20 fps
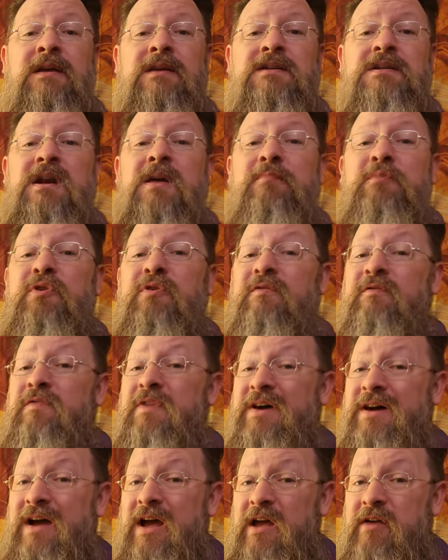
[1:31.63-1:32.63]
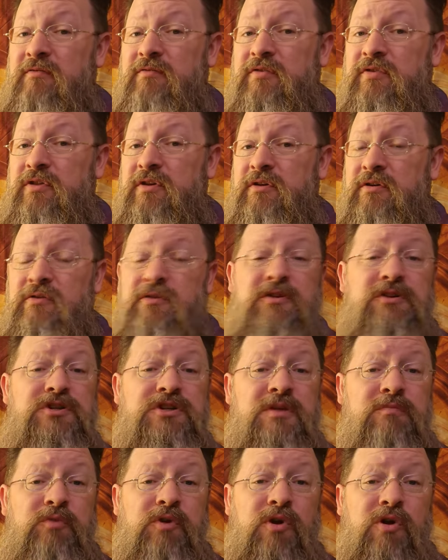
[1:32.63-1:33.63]
Chapter five, the, the
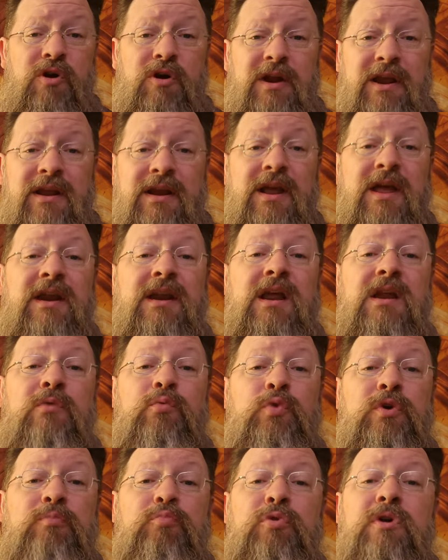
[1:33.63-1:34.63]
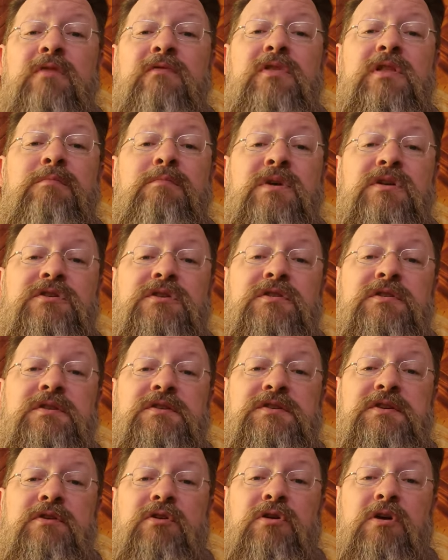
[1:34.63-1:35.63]
gem card, and, and, and we briefly mentioned
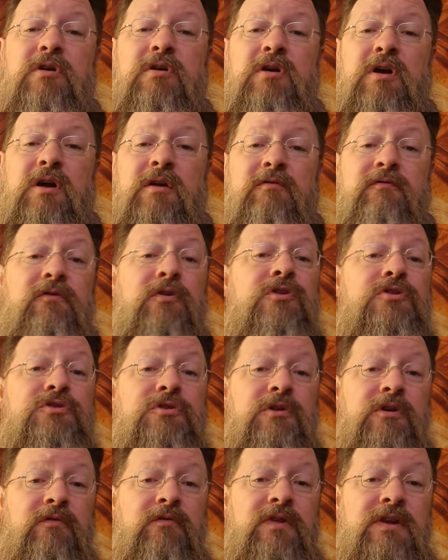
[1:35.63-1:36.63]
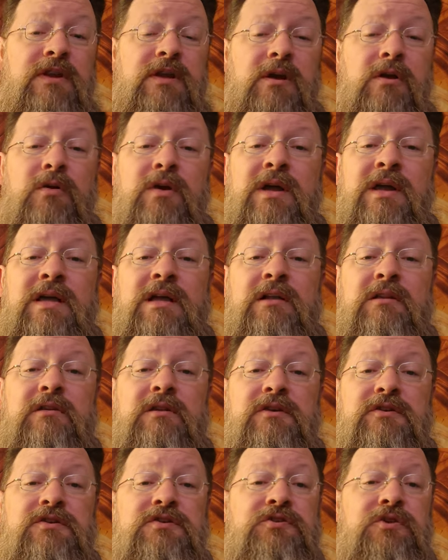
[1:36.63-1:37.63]
this in our uh, first look video,
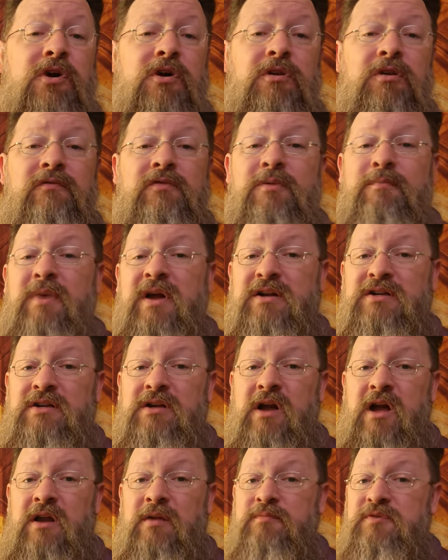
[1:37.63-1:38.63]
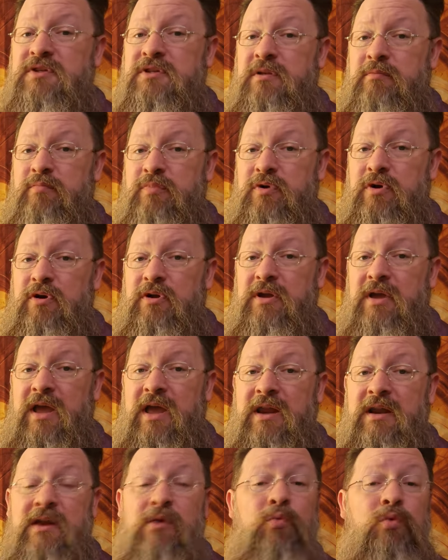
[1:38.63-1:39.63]
lists all of the magic items in the book
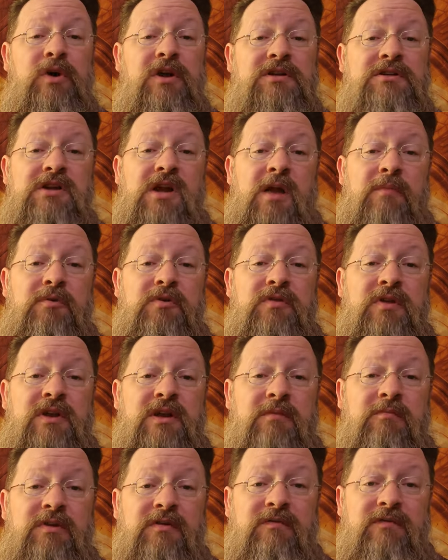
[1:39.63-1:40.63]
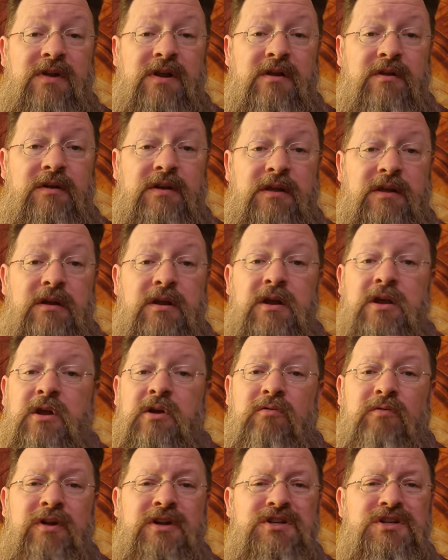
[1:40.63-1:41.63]
and in what chapter they can be found in.
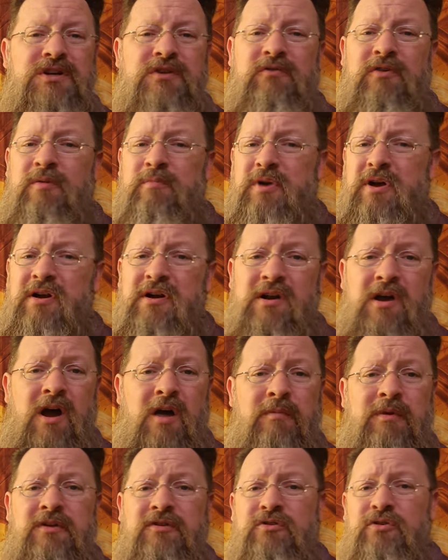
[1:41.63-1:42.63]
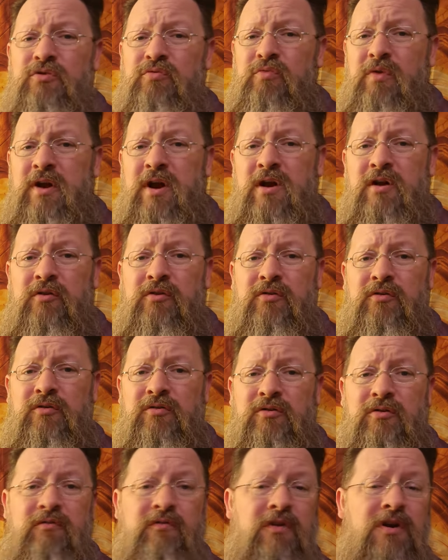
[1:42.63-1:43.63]
Ranging from uncommon to rare to,
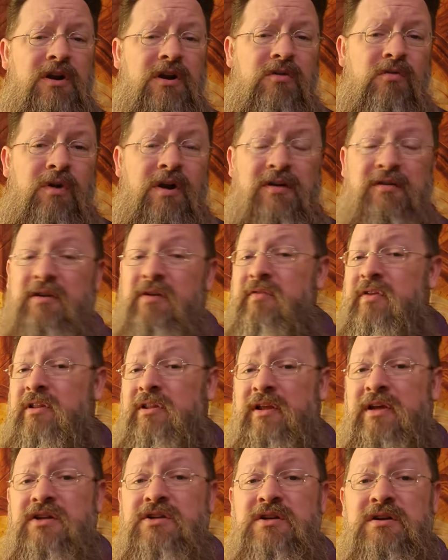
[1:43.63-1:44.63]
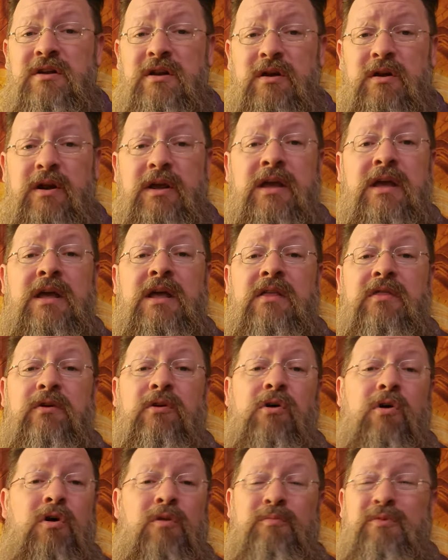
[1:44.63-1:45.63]
to very rare to even legendary, there
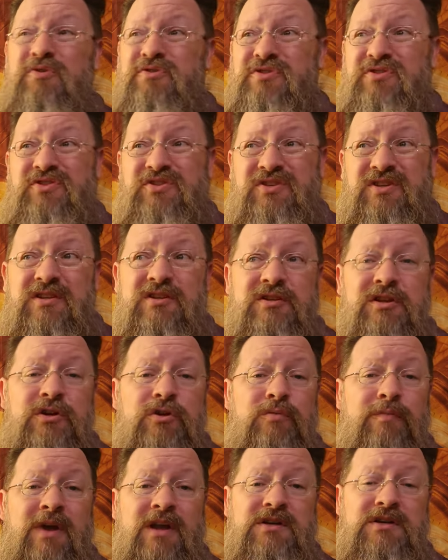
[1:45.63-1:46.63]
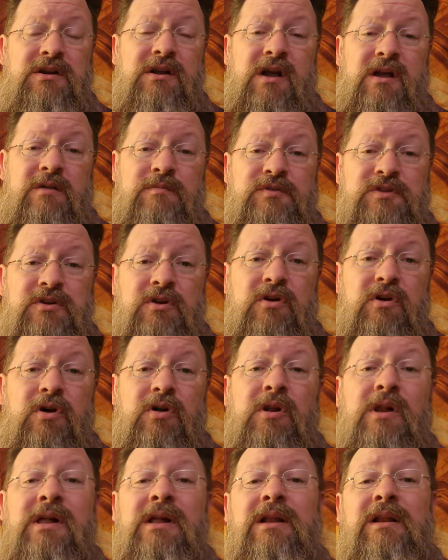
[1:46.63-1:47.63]
are almost sixty new magic items in
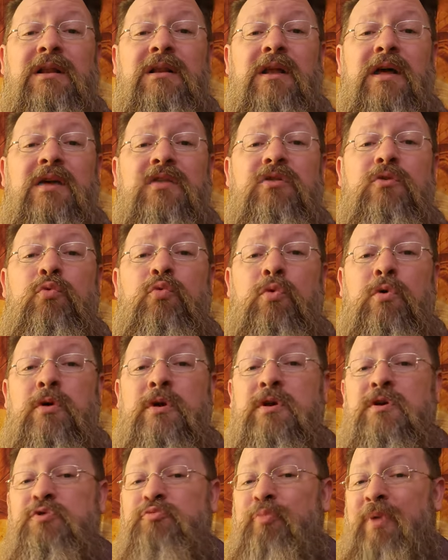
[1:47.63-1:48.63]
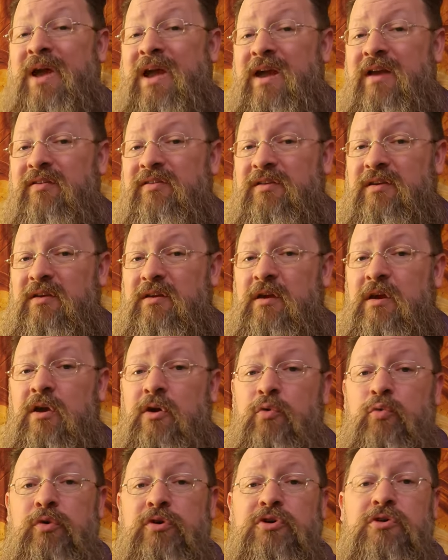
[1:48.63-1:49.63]
all, like the Warrior's Passkey,
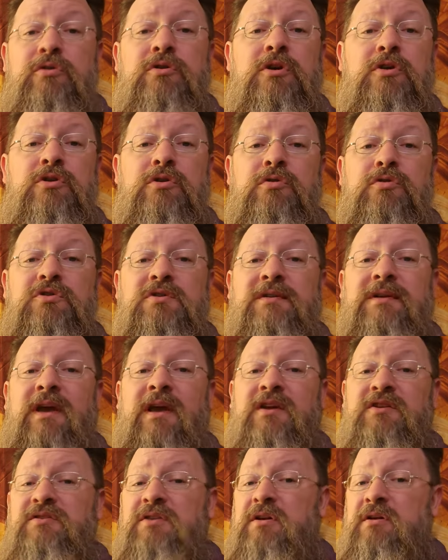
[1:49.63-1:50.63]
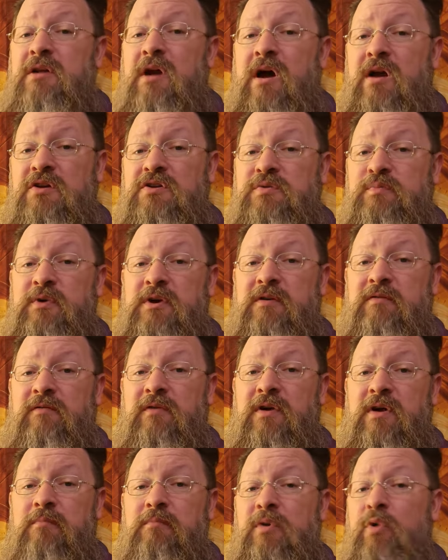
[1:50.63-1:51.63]
which you can use to cast the knock spell
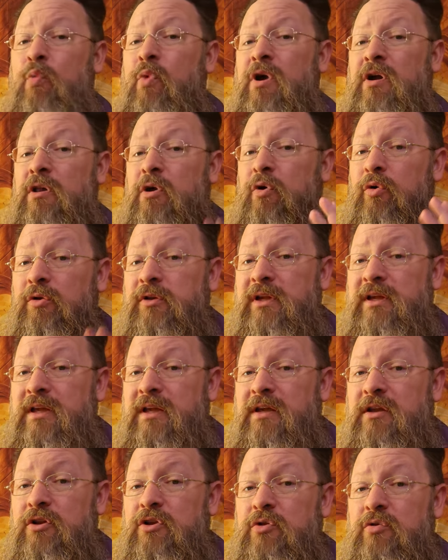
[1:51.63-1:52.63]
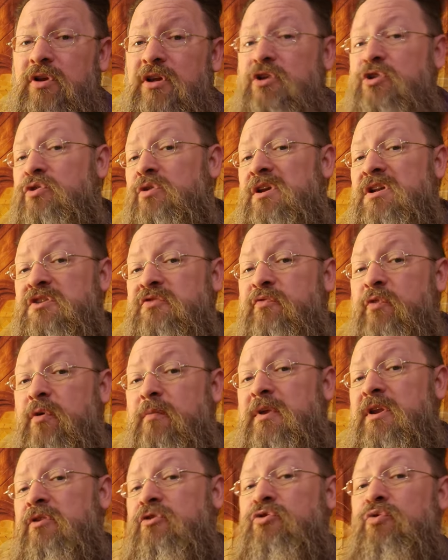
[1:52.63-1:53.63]
from, but while holding it, you can
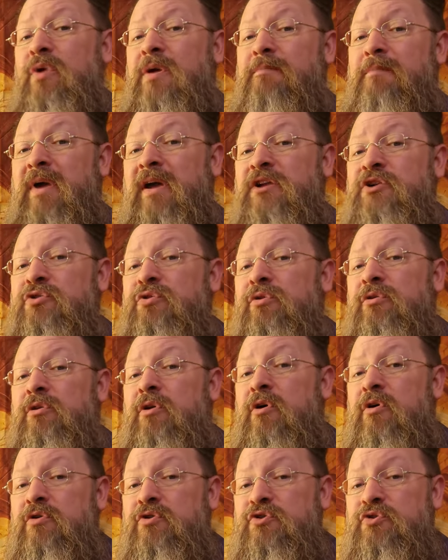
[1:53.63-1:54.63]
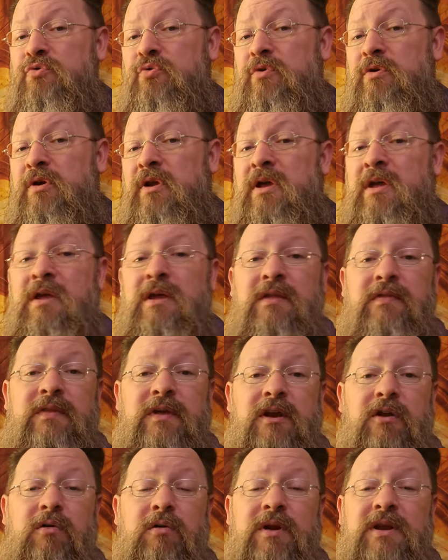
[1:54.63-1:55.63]
transform it into a magical longsword
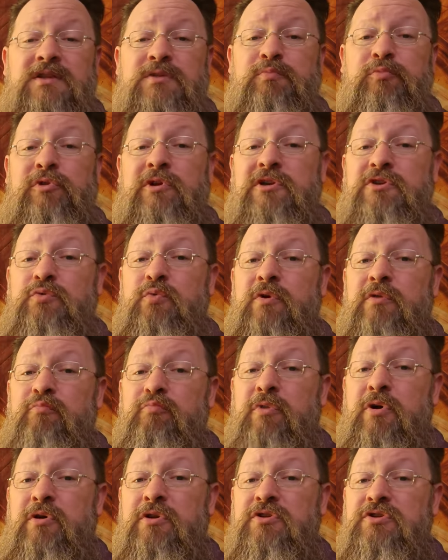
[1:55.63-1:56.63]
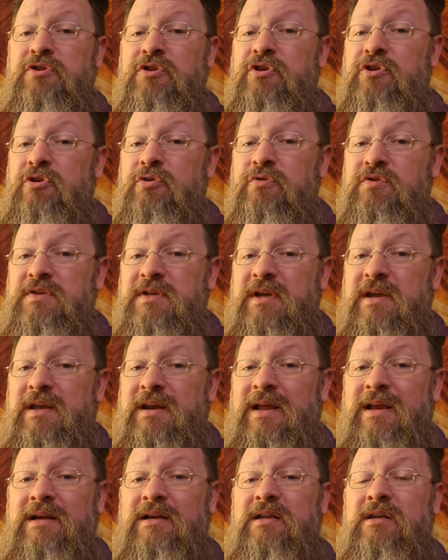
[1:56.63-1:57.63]
that grants plus one bonus to using it
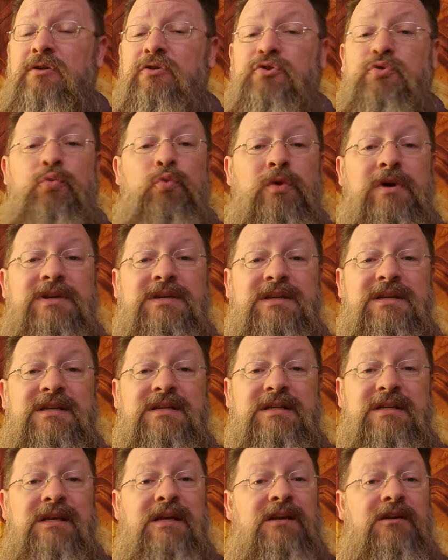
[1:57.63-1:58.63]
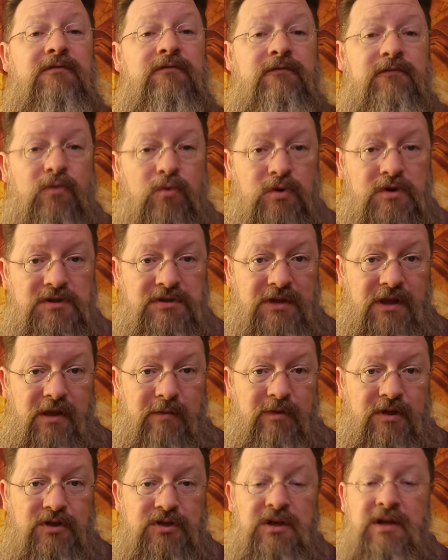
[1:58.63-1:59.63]
and deals one d ten force
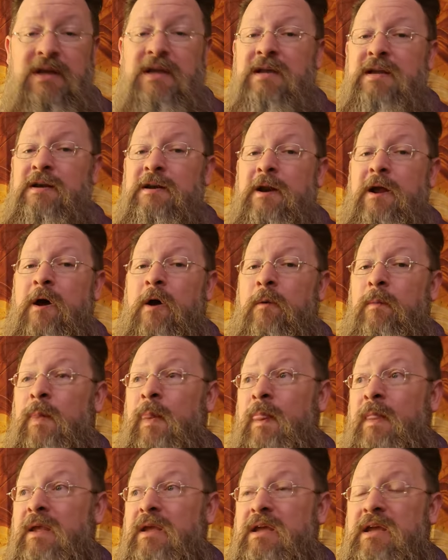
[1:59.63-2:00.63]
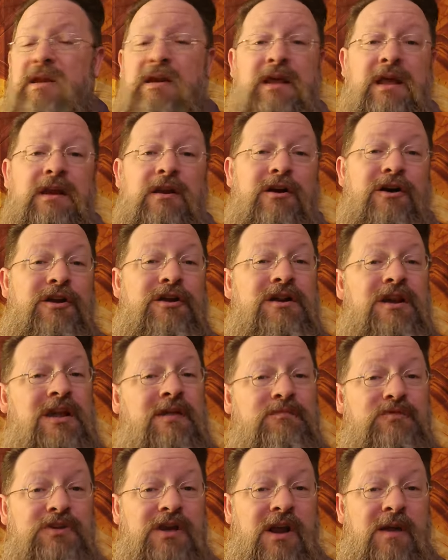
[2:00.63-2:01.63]
damage. Now, in an
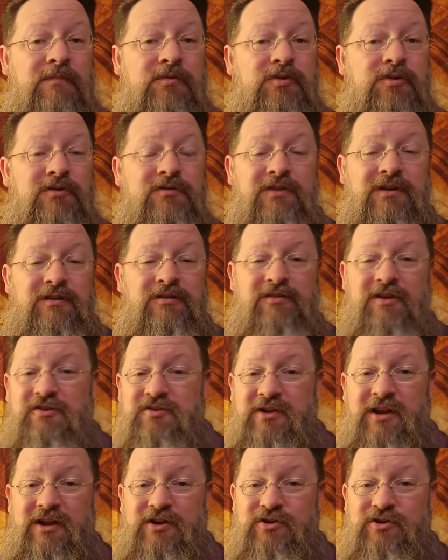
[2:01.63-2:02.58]
unnamed chapter that doesn't